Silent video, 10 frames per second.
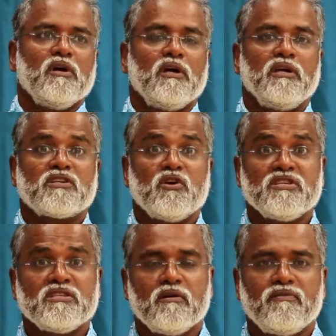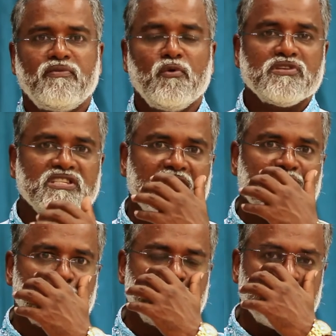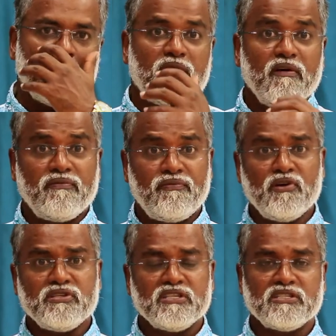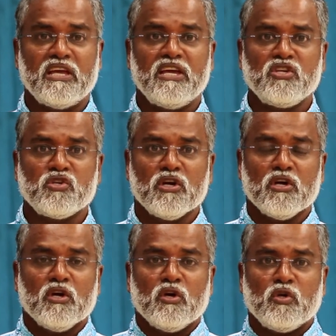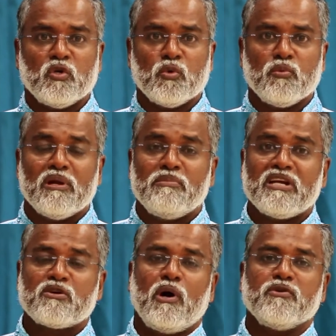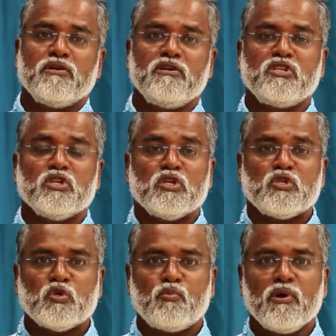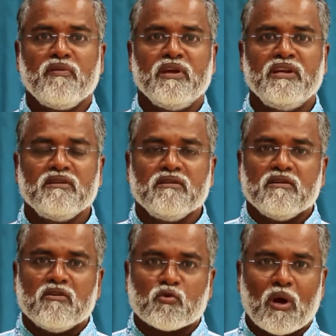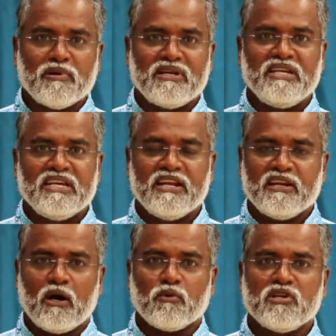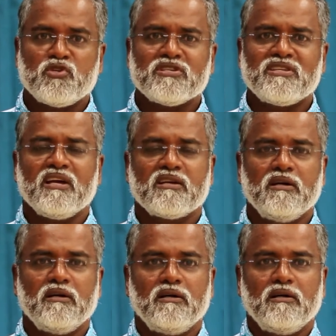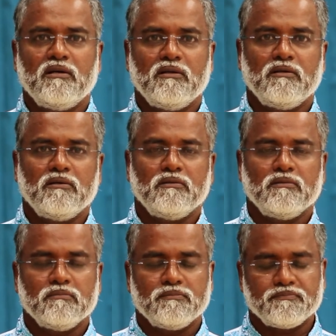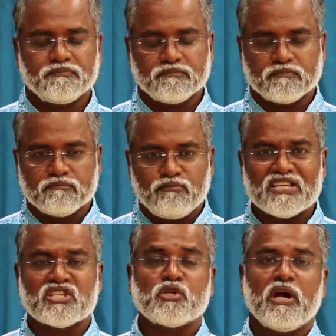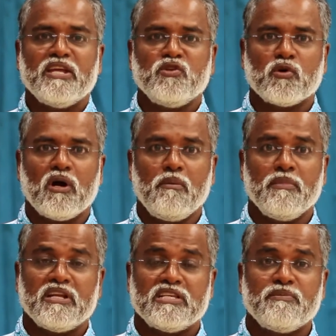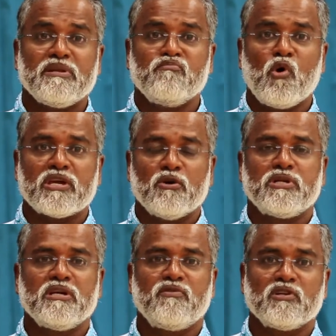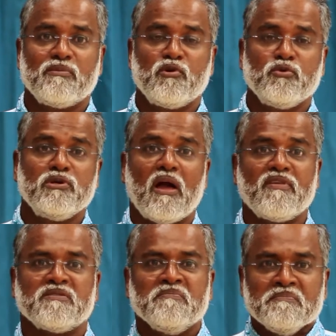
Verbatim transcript: It consists of four stages. The first stage, you will be required to breathe in rapidly in and out. It's just like a uh, in yoga, it's a bit more chaotic. For example, you do like this